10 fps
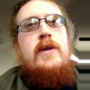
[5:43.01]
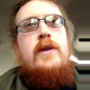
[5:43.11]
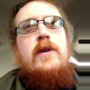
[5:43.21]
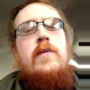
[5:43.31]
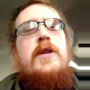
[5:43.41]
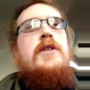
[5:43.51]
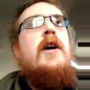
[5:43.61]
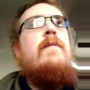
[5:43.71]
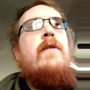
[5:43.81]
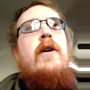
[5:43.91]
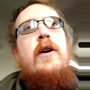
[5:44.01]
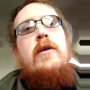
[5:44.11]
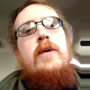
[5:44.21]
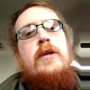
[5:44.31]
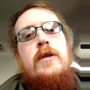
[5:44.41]
we shop for
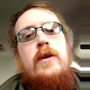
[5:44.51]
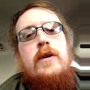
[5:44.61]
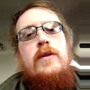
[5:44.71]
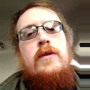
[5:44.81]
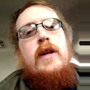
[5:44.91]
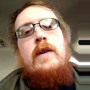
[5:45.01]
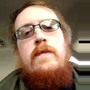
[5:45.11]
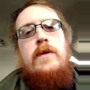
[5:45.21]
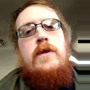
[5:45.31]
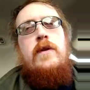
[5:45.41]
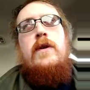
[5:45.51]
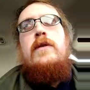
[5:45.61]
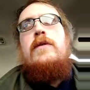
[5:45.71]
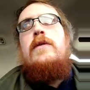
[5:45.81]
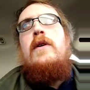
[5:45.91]
auto insurance, life
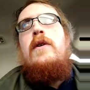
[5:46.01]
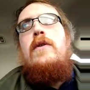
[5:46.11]
insurance,